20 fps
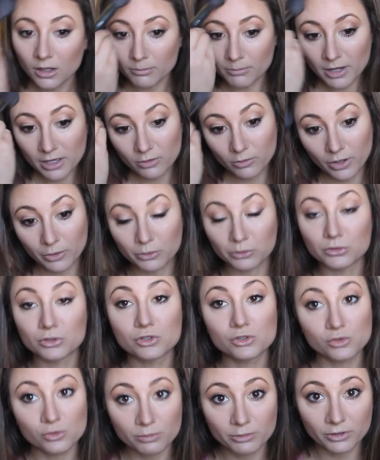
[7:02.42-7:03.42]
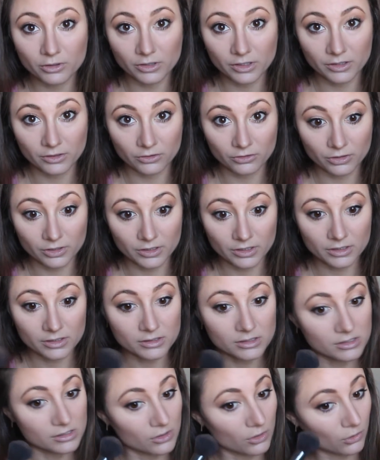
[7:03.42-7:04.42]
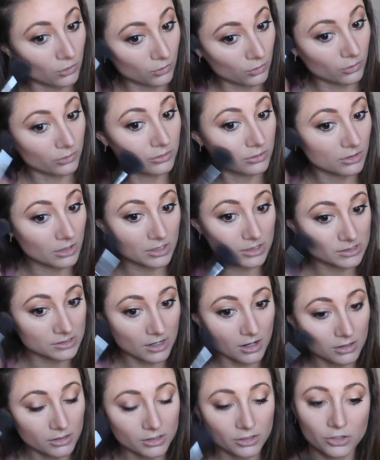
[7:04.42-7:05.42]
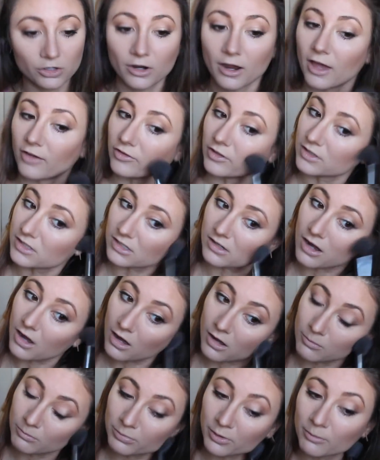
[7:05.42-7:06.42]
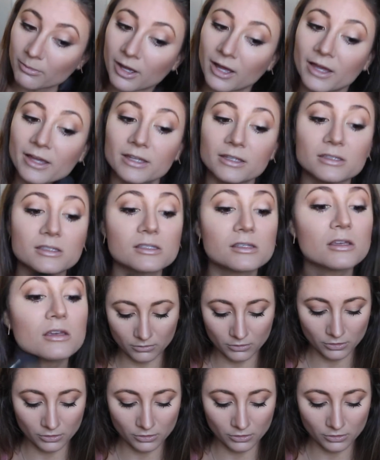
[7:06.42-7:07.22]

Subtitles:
By the way, with super clean ingredients, so it's not like you're having to compromise,